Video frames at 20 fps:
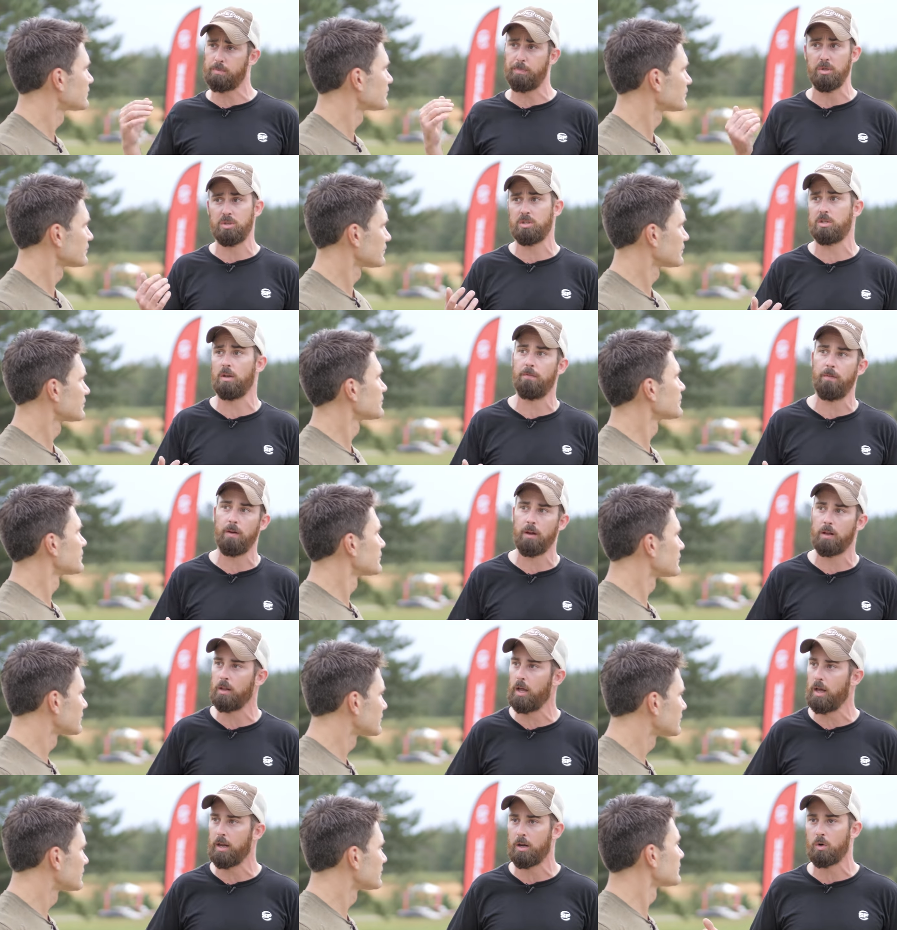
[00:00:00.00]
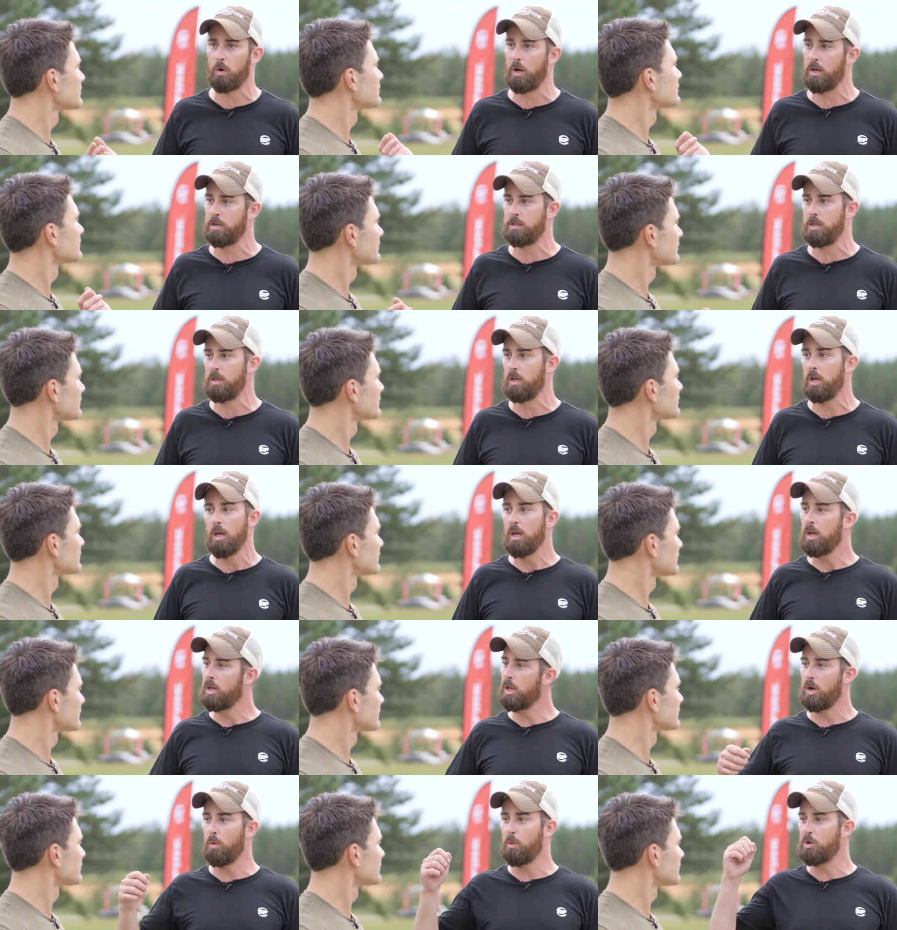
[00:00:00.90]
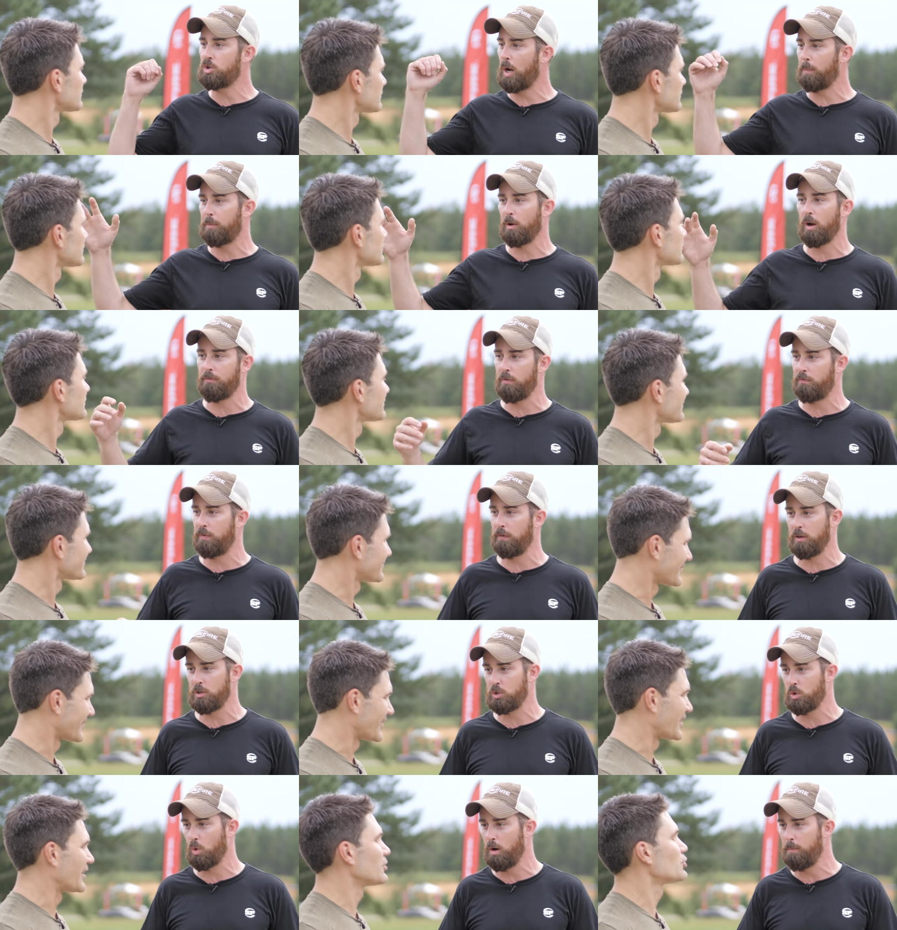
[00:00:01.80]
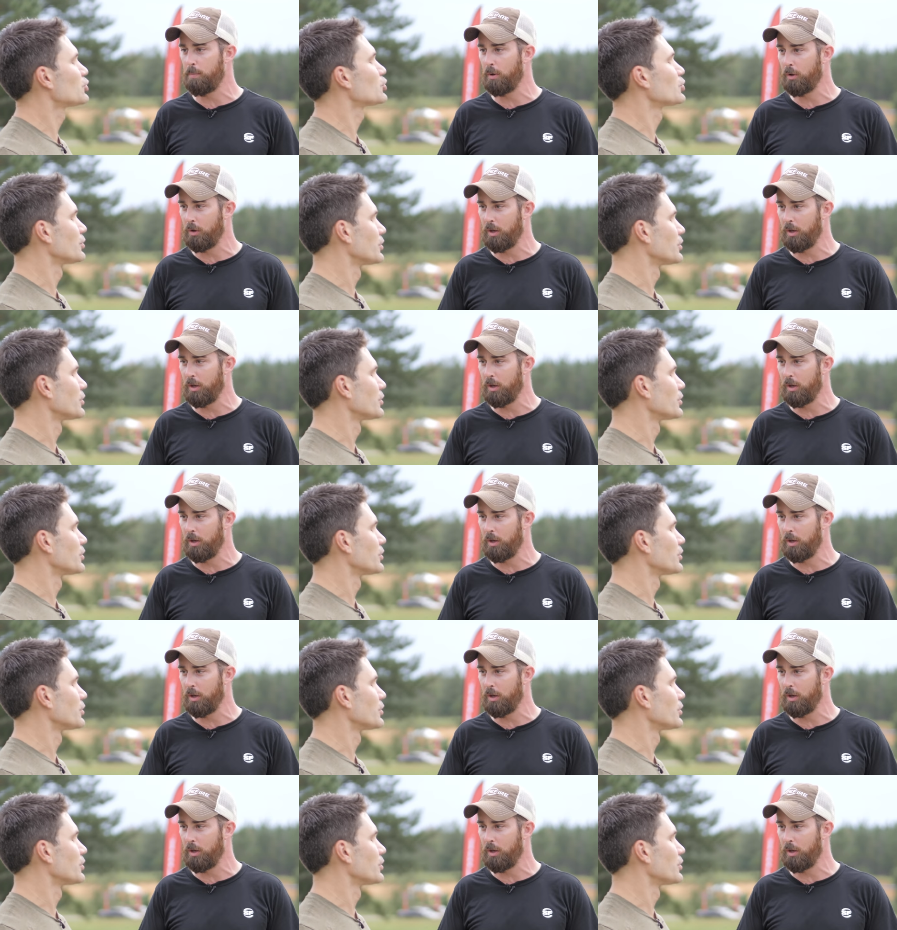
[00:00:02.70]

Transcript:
Speaker 1: specific like crazy, you know, we dropped it off a 50-story